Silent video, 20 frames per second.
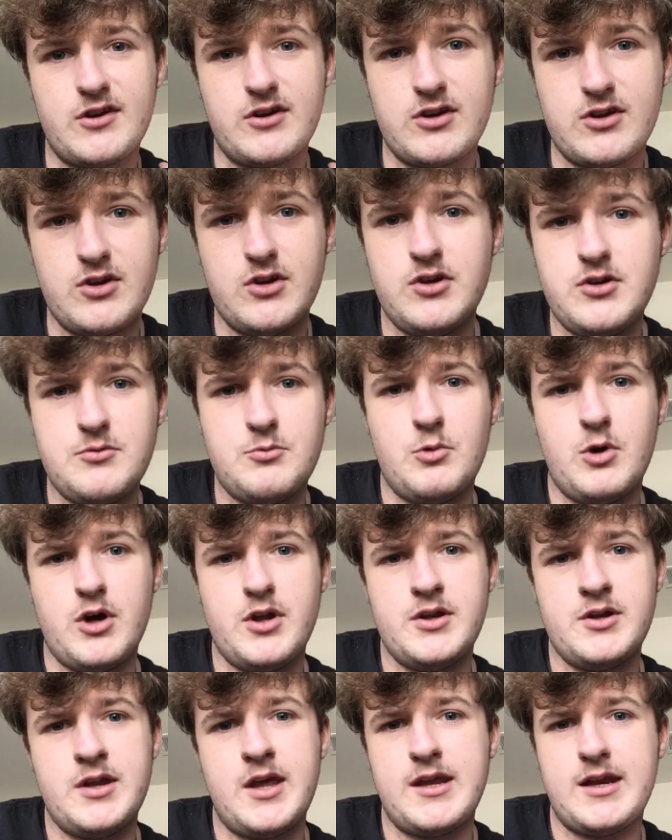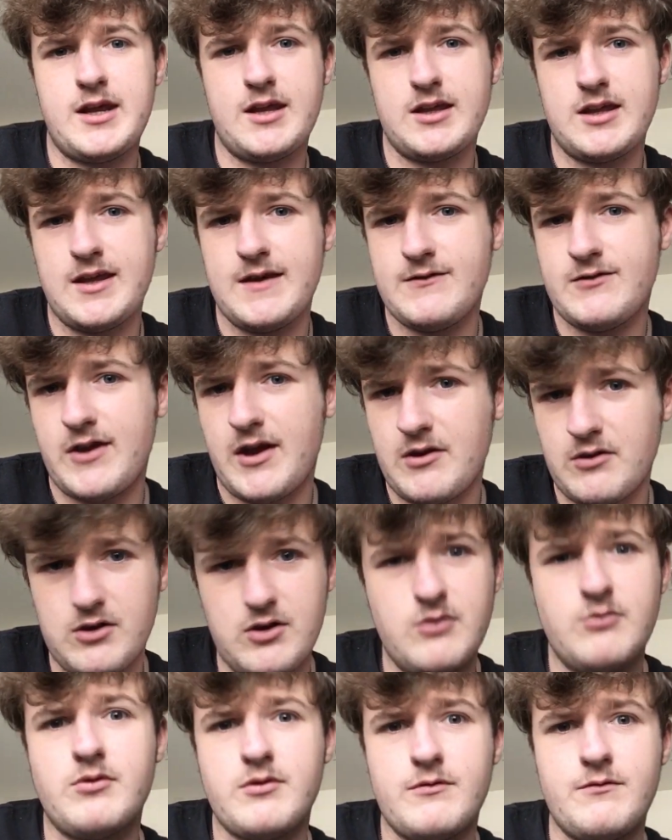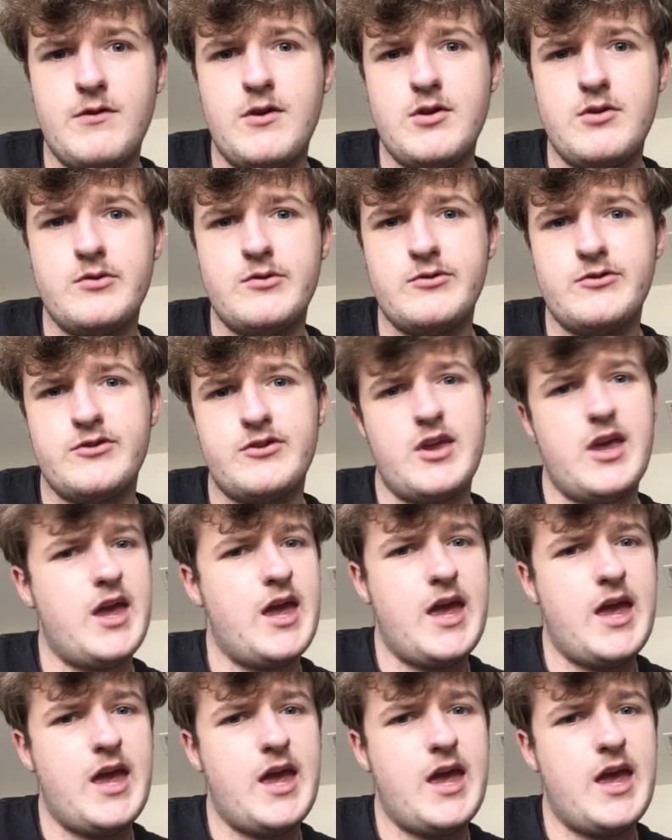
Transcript: a good one and it gives out good reviews